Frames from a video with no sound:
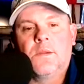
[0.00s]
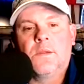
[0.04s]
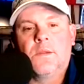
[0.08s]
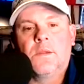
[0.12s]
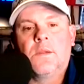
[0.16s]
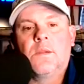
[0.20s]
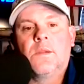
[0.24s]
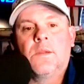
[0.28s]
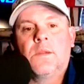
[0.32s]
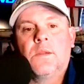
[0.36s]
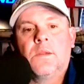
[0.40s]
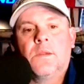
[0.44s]

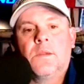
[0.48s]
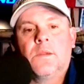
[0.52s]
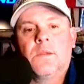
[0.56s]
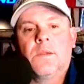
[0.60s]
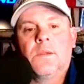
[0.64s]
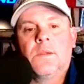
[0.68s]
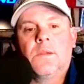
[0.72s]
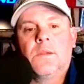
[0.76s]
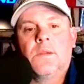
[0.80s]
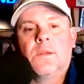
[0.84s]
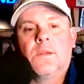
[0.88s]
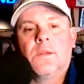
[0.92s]

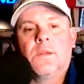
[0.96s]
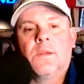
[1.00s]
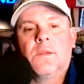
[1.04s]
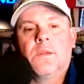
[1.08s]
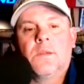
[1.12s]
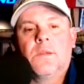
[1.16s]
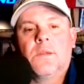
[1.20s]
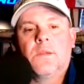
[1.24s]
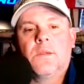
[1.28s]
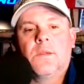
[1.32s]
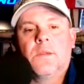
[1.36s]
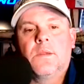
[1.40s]

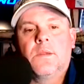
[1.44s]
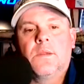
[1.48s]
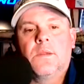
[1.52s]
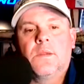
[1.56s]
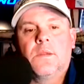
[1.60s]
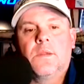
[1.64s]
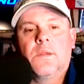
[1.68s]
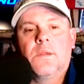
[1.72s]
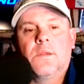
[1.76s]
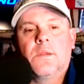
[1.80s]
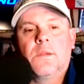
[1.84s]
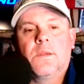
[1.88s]

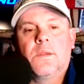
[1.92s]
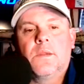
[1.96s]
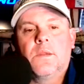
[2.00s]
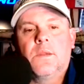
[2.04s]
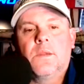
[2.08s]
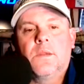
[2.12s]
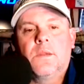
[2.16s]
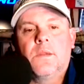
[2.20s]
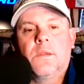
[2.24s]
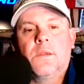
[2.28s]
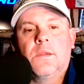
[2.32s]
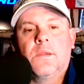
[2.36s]

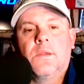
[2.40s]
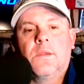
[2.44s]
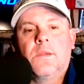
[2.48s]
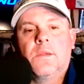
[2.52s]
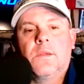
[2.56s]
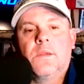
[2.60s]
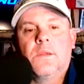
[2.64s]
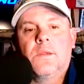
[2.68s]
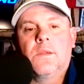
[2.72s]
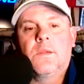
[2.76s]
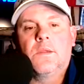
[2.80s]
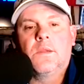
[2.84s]

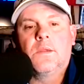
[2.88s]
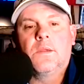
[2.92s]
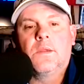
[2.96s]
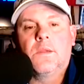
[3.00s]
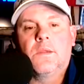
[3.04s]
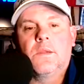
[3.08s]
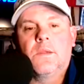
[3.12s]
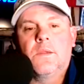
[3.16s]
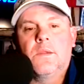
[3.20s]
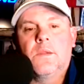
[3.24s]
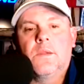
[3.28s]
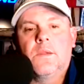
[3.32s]

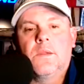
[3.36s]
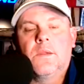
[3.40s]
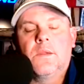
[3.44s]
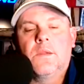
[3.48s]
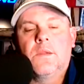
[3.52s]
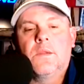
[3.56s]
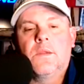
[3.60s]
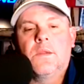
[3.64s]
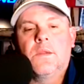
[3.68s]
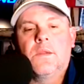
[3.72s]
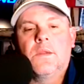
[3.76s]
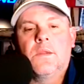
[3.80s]

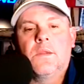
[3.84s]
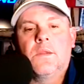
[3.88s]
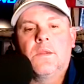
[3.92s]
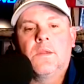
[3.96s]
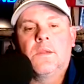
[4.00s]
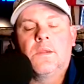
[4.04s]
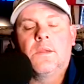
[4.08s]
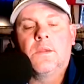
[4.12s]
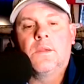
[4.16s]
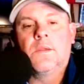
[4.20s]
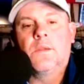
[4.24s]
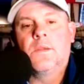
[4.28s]

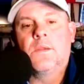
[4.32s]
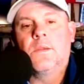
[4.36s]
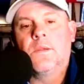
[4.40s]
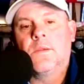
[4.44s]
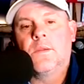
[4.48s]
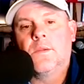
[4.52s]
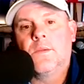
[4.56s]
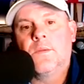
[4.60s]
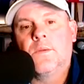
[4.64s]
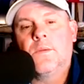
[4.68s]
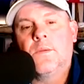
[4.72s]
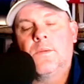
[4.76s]

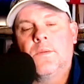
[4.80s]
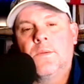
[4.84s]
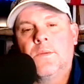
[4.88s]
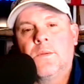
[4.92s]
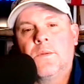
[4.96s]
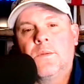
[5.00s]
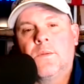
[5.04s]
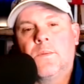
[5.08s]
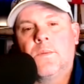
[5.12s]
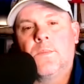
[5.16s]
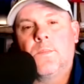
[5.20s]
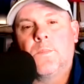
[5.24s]

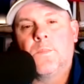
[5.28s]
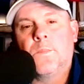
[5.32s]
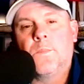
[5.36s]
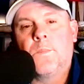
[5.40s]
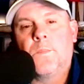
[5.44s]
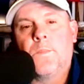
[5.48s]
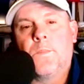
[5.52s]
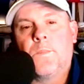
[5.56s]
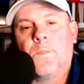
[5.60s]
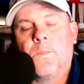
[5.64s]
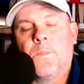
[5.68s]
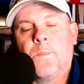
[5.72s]

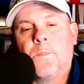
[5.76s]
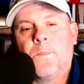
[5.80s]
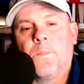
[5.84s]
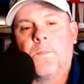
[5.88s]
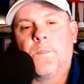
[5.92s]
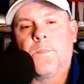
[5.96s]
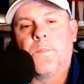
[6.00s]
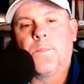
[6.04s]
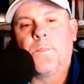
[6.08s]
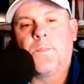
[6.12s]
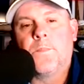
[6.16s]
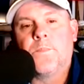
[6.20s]

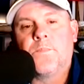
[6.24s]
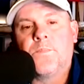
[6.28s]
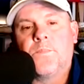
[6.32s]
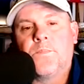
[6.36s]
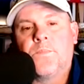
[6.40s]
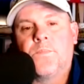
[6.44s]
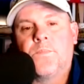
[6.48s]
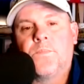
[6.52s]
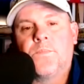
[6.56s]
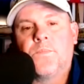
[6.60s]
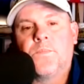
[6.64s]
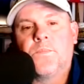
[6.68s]

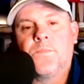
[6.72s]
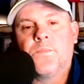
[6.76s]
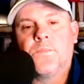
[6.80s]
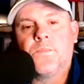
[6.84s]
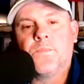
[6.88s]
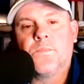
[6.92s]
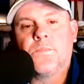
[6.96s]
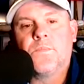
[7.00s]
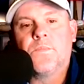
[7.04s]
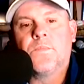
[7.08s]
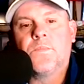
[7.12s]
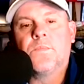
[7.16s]

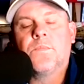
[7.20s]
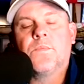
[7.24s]
No words are spoken by the person on screen.